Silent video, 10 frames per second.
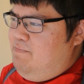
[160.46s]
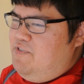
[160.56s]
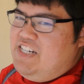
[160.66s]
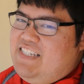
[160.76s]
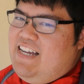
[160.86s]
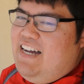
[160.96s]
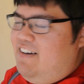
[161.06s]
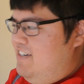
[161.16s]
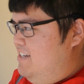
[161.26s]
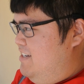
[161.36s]
just
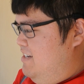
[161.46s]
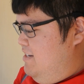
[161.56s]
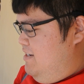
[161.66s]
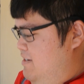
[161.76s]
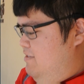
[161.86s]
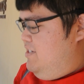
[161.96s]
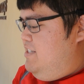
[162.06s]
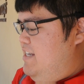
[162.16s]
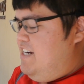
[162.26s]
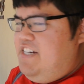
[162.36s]
now, which
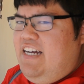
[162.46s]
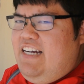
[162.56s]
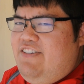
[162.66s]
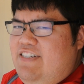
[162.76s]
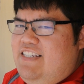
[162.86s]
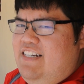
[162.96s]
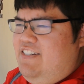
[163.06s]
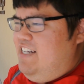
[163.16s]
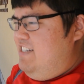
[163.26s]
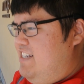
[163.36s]
is actually kind of
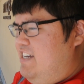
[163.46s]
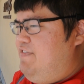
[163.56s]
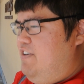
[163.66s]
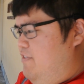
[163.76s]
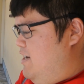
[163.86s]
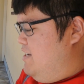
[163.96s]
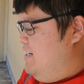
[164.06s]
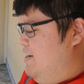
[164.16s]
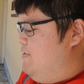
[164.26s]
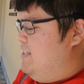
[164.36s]
coincidental. I was talking about rock
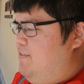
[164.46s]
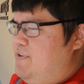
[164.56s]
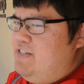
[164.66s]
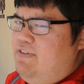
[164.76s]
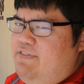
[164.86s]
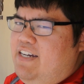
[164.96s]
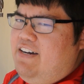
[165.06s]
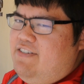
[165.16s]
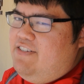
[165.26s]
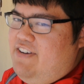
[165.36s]
types, and the first one we
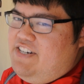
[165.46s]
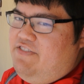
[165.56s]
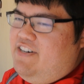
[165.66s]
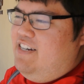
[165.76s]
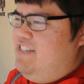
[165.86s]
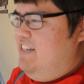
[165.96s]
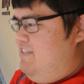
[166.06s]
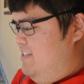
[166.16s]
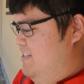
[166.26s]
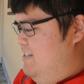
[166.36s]
got was a Regirock,
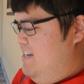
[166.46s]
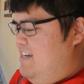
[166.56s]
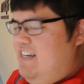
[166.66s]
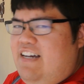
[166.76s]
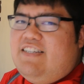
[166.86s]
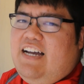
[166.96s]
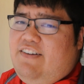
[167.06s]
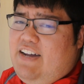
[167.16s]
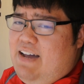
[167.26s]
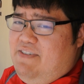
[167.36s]
so that was kind
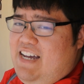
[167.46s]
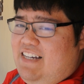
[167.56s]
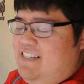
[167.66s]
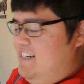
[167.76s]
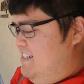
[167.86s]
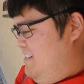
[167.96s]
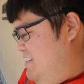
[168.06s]
of a happy accident.